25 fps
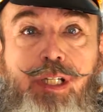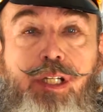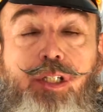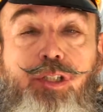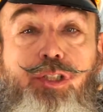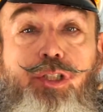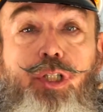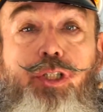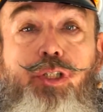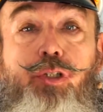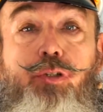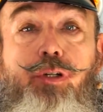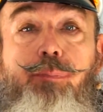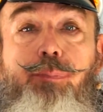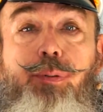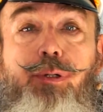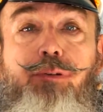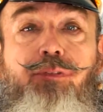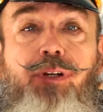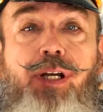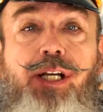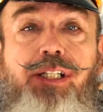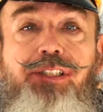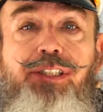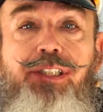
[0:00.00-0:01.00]
So you're
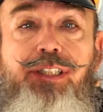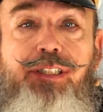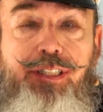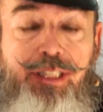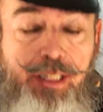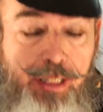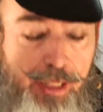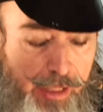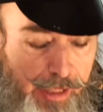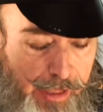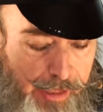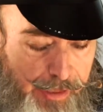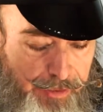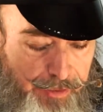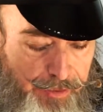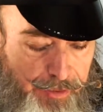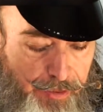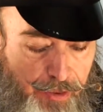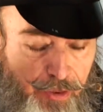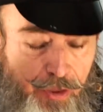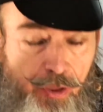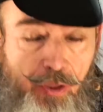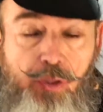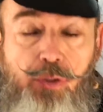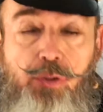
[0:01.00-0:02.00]
improvising the eyes, the
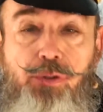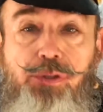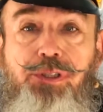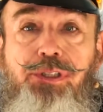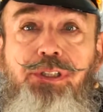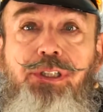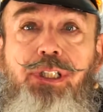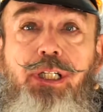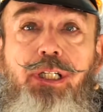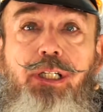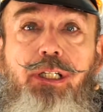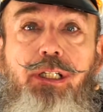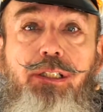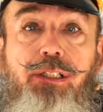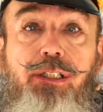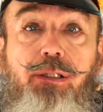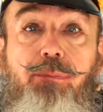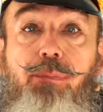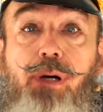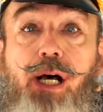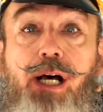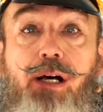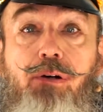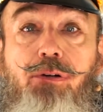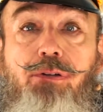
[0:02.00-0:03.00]
nose, the
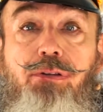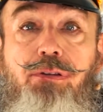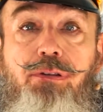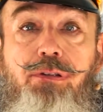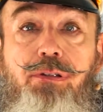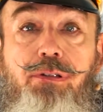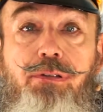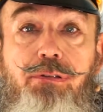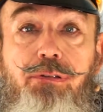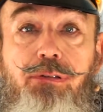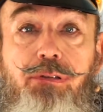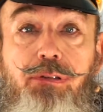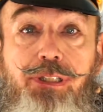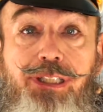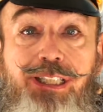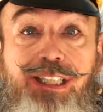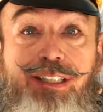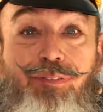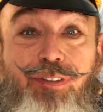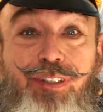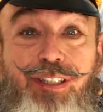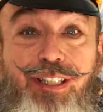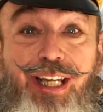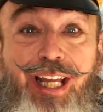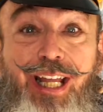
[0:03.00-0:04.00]
mouth,
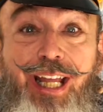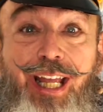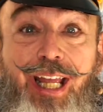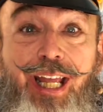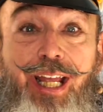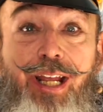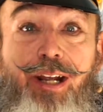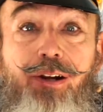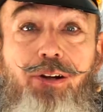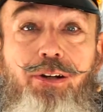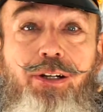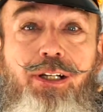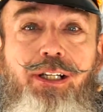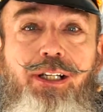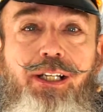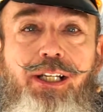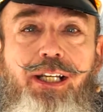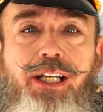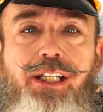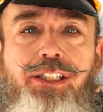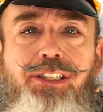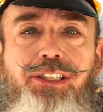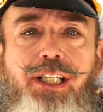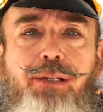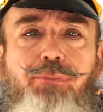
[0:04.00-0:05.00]
even the hair.
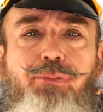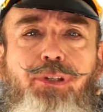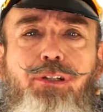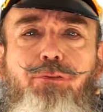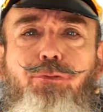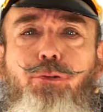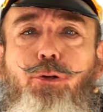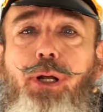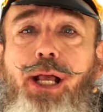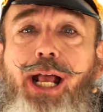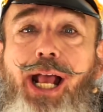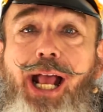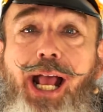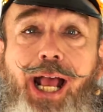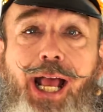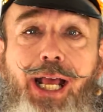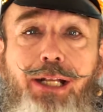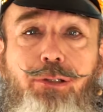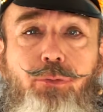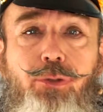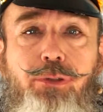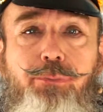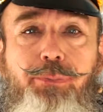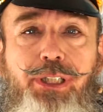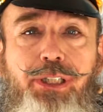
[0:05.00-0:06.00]
And something for a
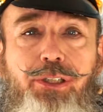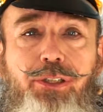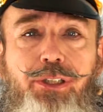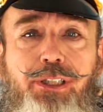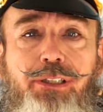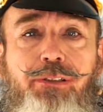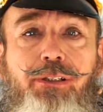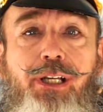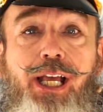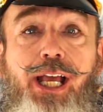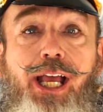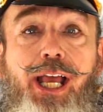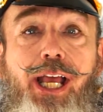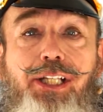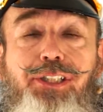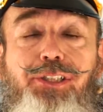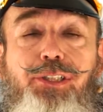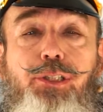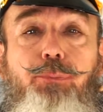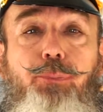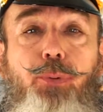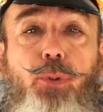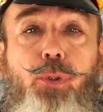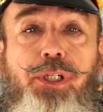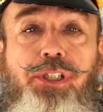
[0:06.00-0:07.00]
hat would be good.
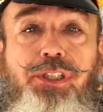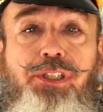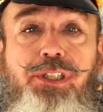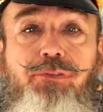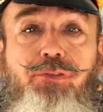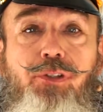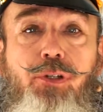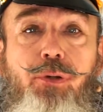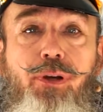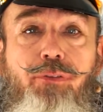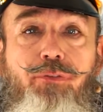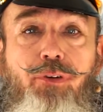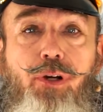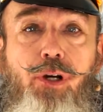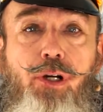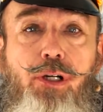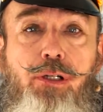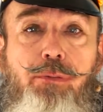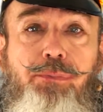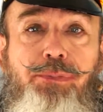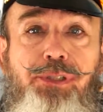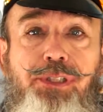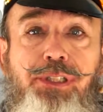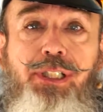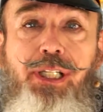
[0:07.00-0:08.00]
Extra points if you have
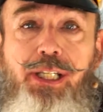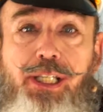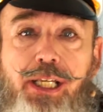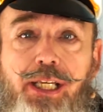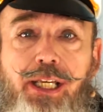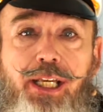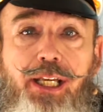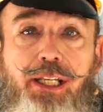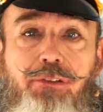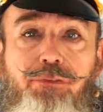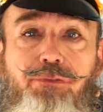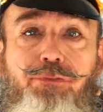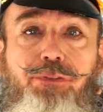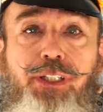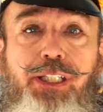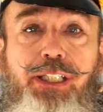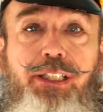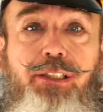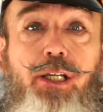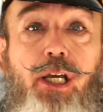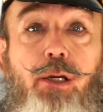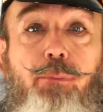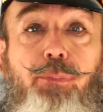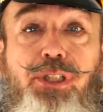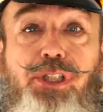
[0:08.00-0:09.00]
arms and feet.
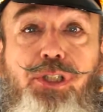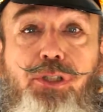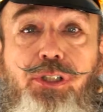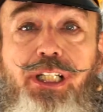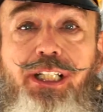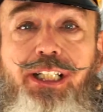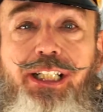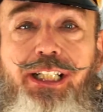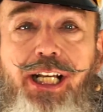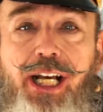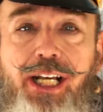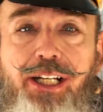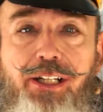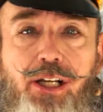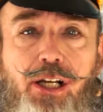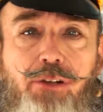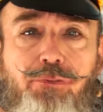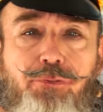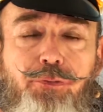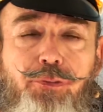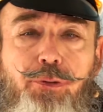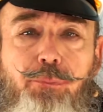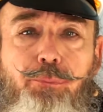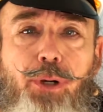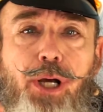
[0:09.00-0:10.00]
But you can cut
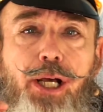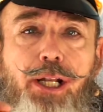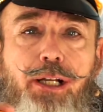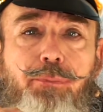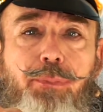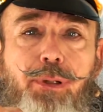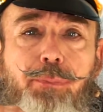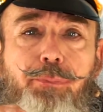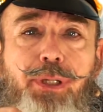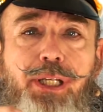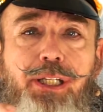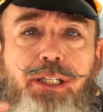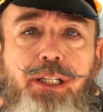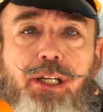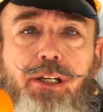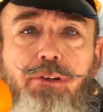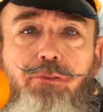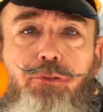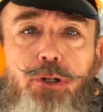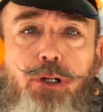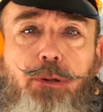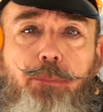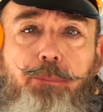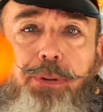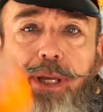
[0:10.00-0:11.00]
off the bottom a bit
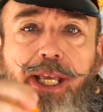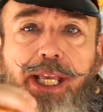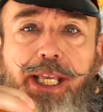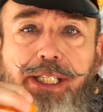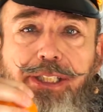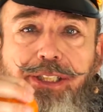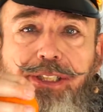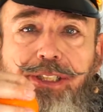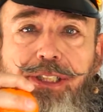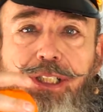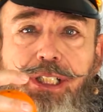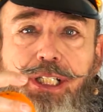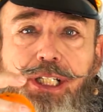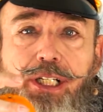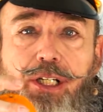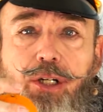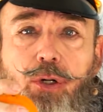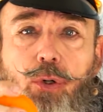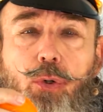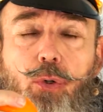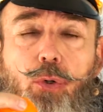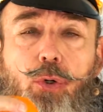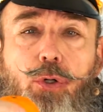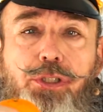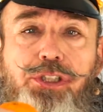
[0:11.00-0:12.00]
for a base,
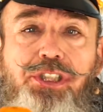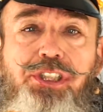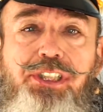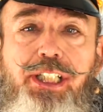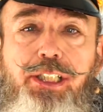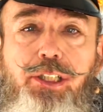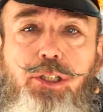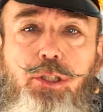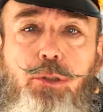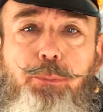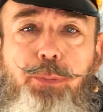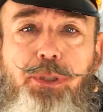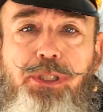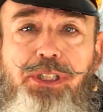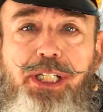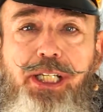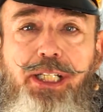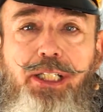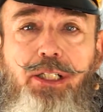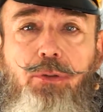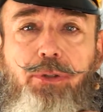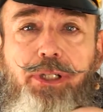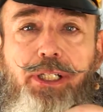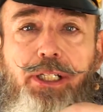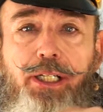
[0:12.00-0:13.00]
or stick your
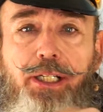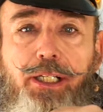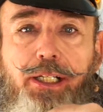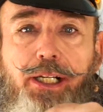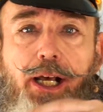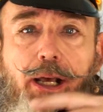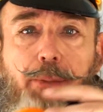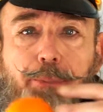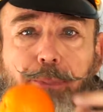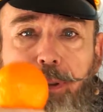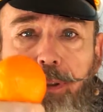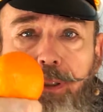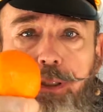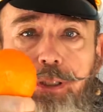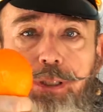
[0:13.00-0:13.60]
potato in a cup.